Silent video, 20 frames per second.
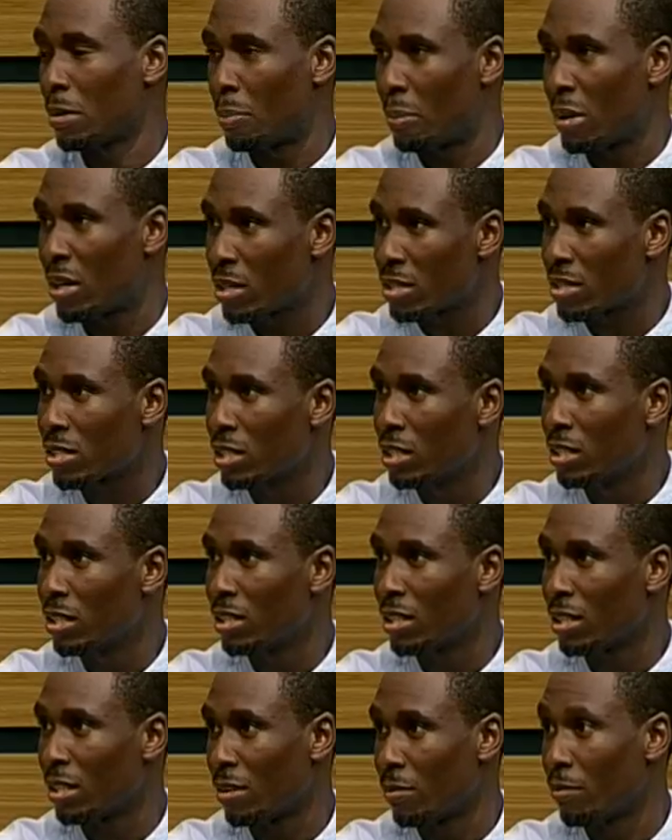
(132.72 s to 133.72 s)
person
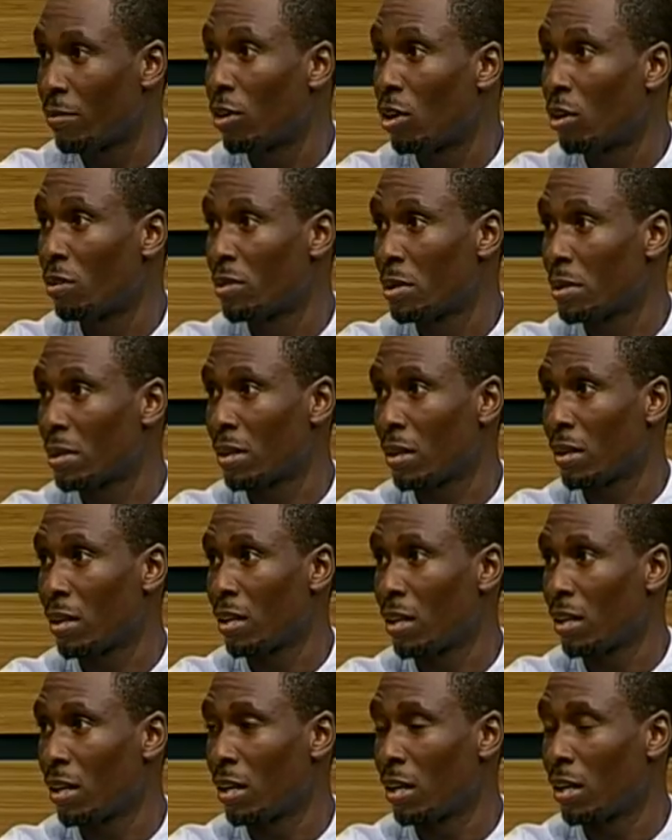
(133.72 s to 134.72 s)
involved
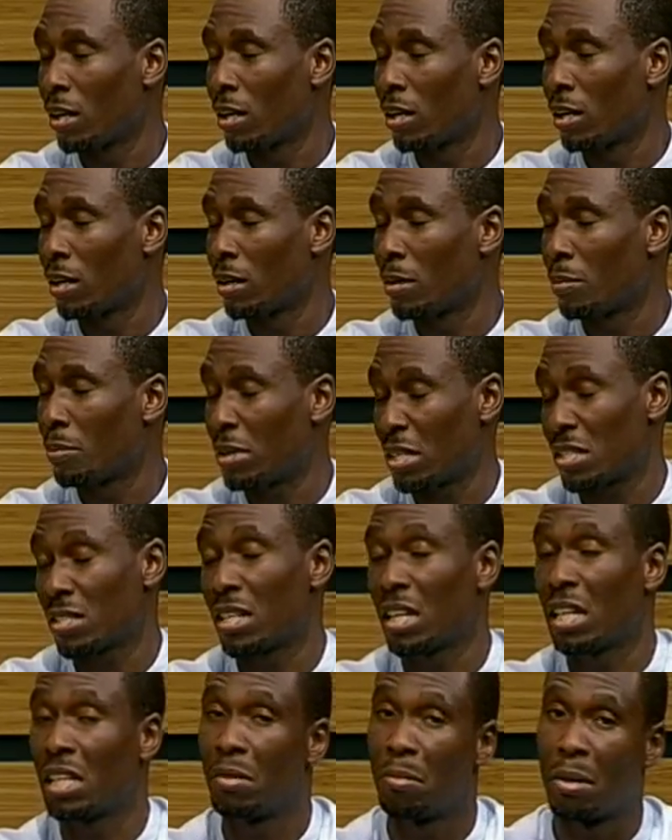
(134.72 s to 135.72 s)
uh,
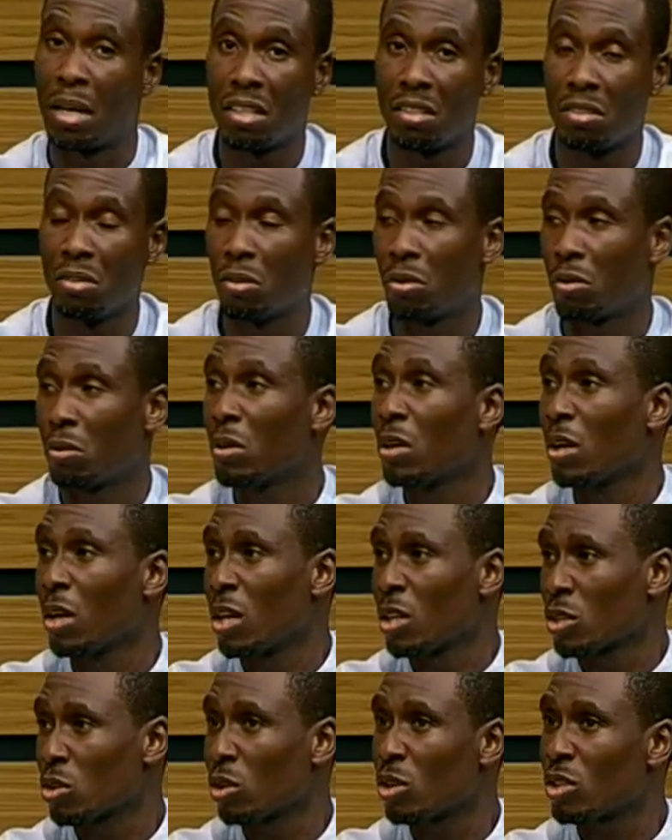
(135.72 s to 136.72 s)
personally might, you know.
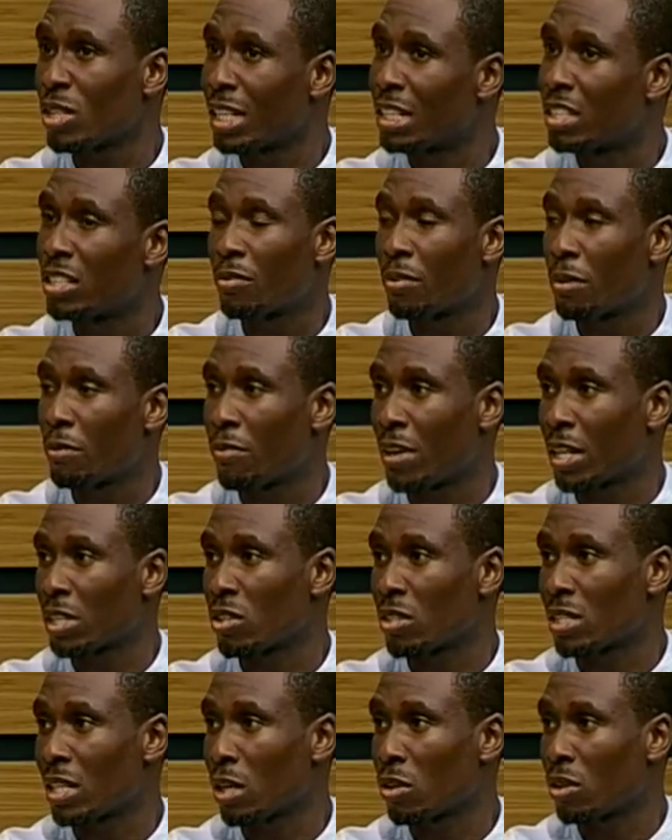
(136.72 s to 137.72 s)
So those are the different
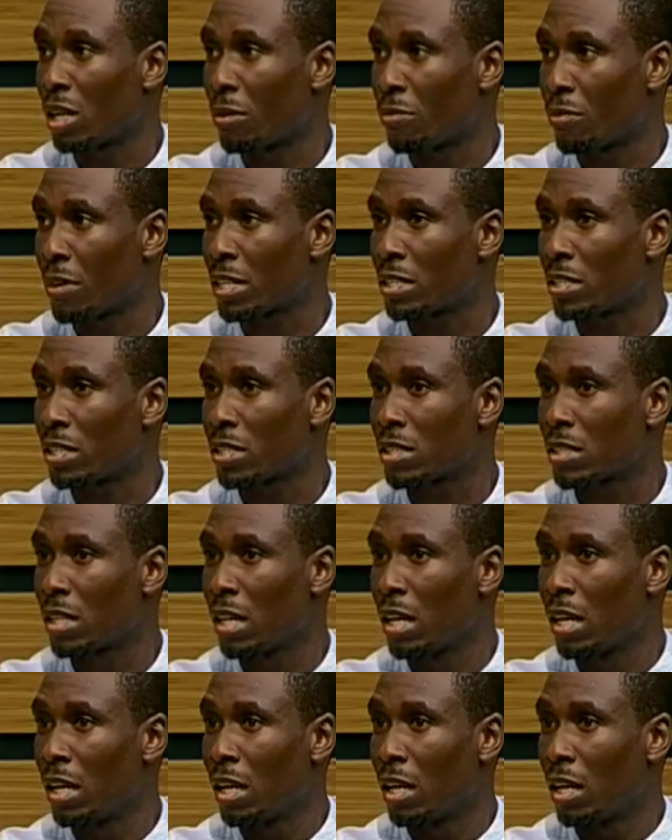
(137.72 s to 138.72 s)
factors that could affect it.
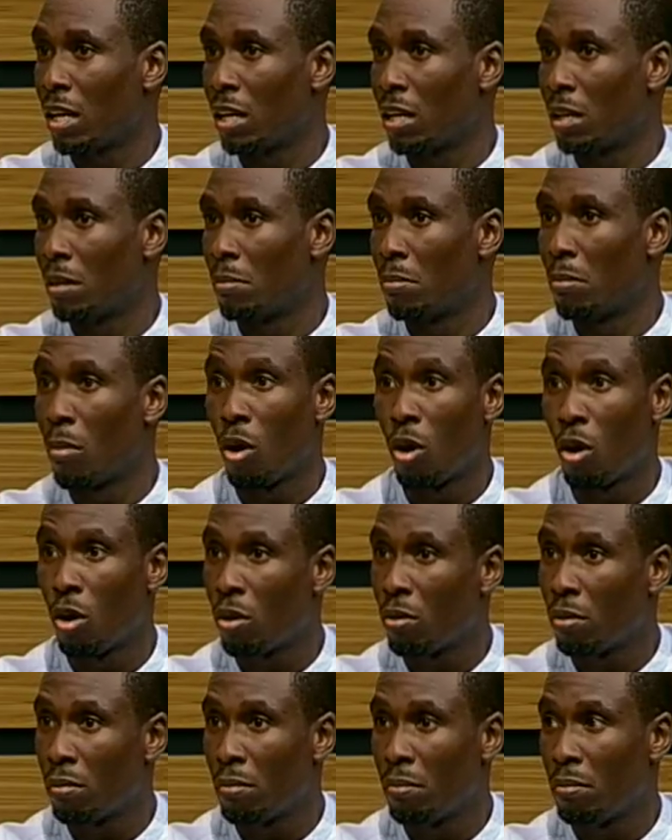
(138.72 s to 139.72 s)
Yeah. Um,
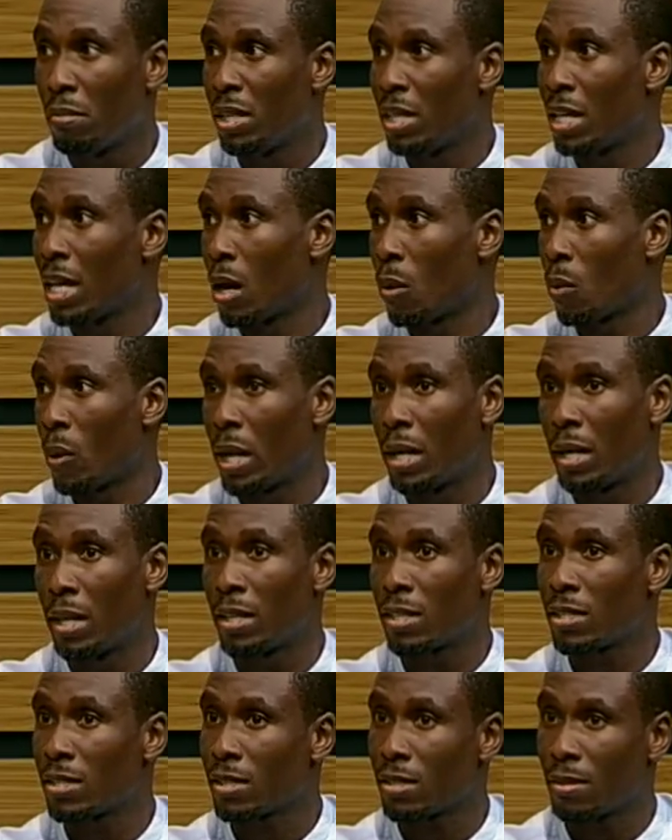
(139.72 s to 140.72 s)
more media
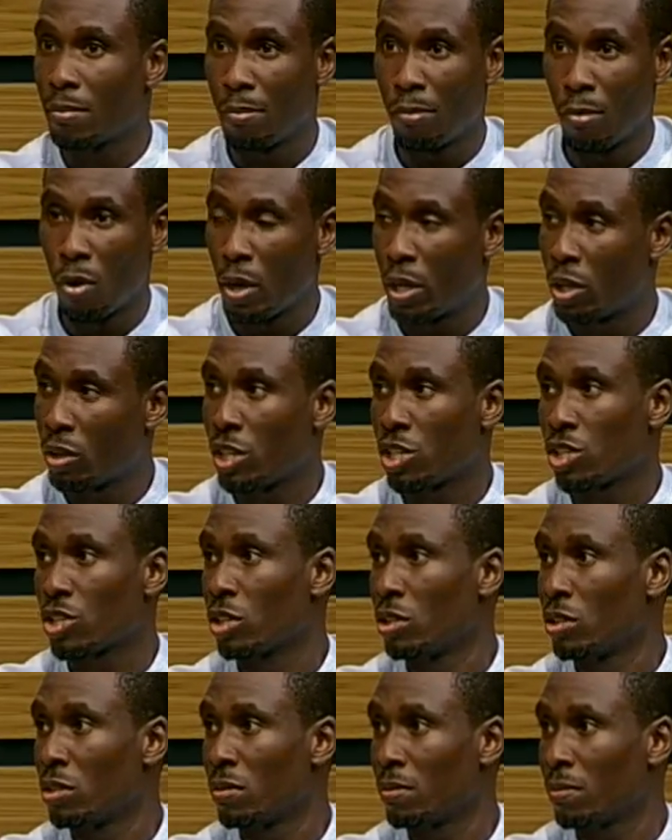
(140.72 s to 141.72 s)
awareness, more
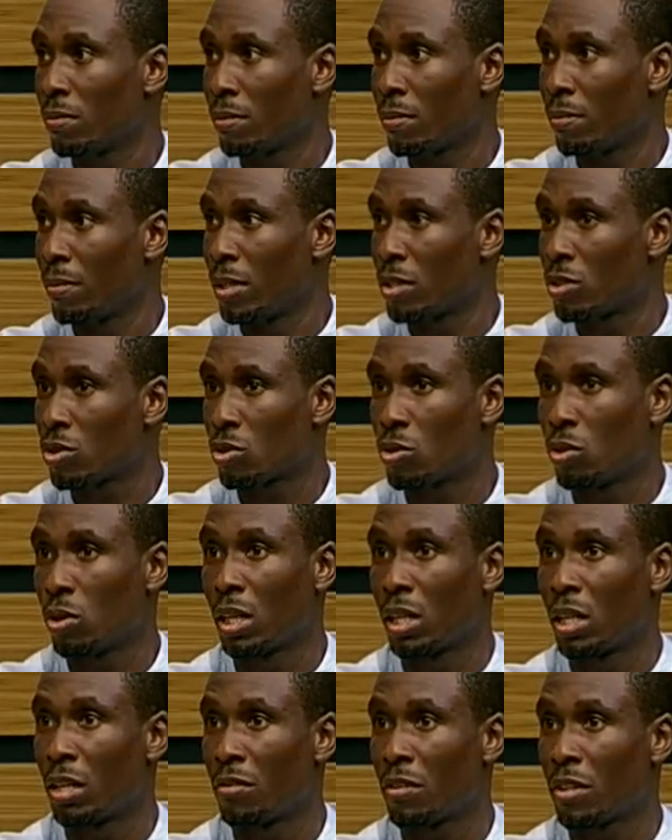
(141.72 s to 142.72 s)
education in school
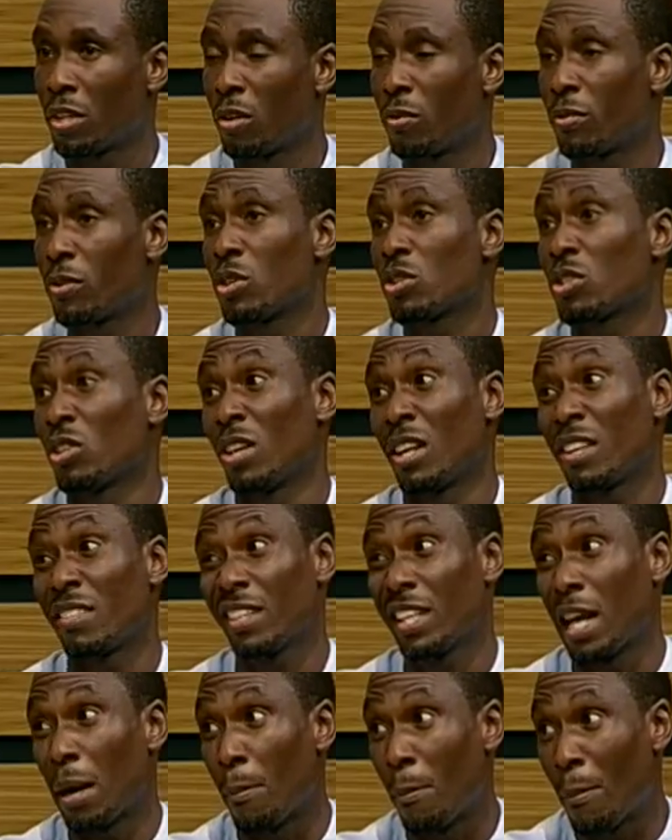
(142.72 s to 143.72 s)
and everything. Of course, another thing
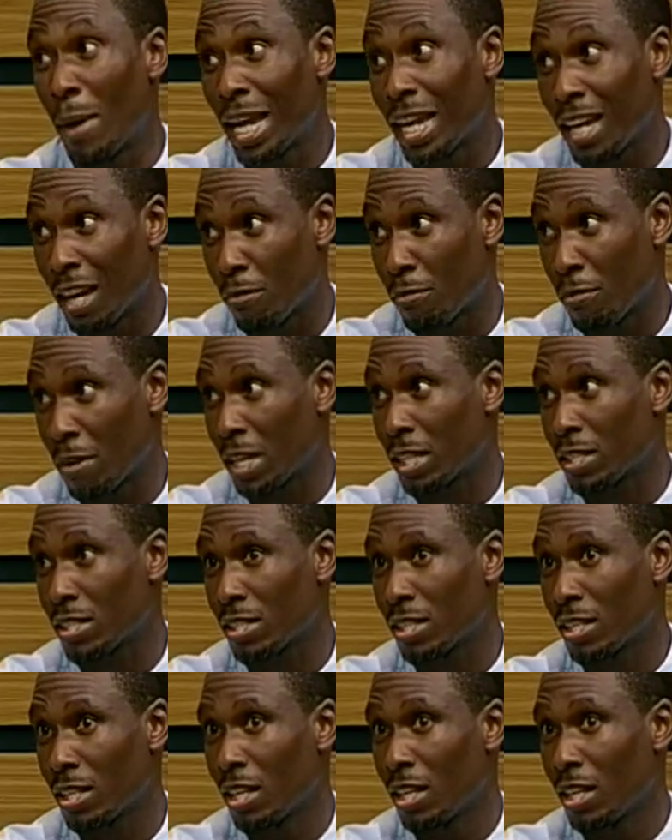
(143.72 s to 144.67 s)
that might affect